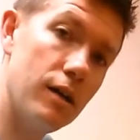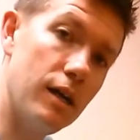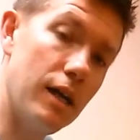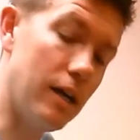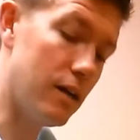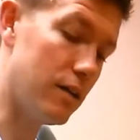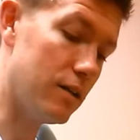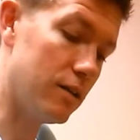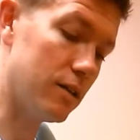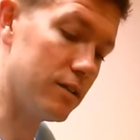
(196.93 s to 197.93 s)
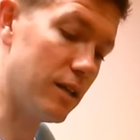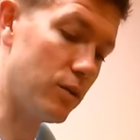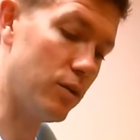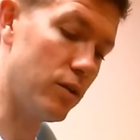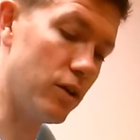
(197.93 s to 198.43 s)
And looks like we're
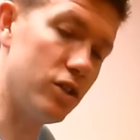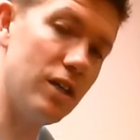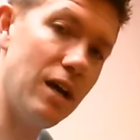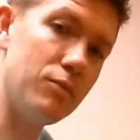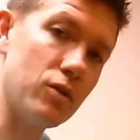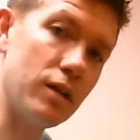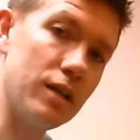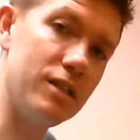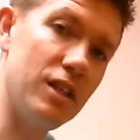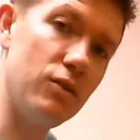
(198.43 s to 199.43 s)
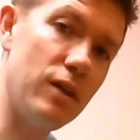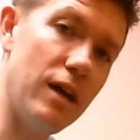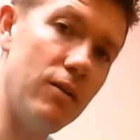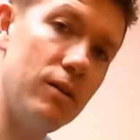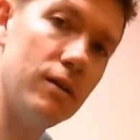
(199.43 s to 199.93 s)
doing a good job. So we're going to continue
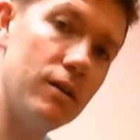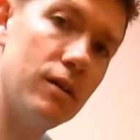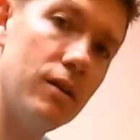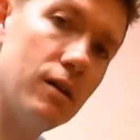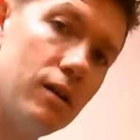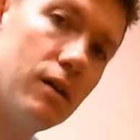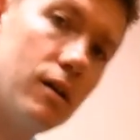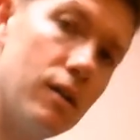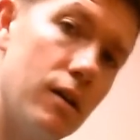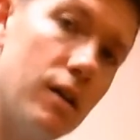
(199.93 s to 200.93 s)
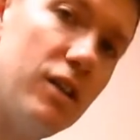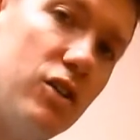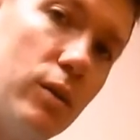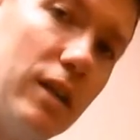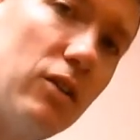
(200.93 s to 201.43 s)
down until
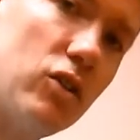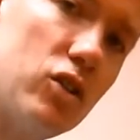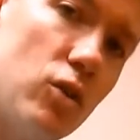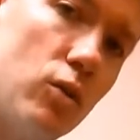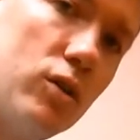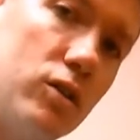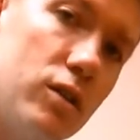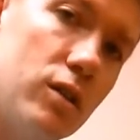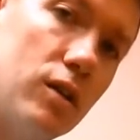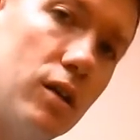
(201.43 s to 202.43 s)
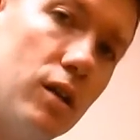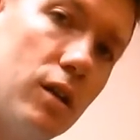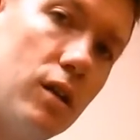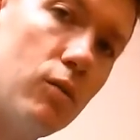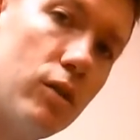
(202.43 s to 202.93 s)
we get to the shoulders,
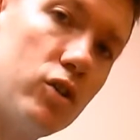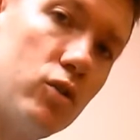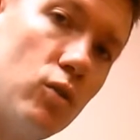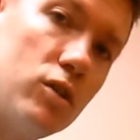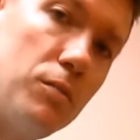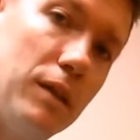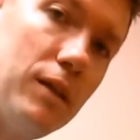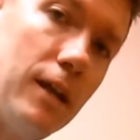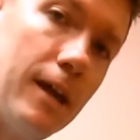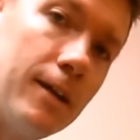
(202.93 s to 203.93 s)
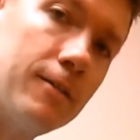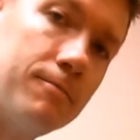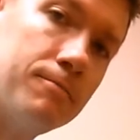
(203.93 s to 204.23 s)
where the shoulders meet the neck.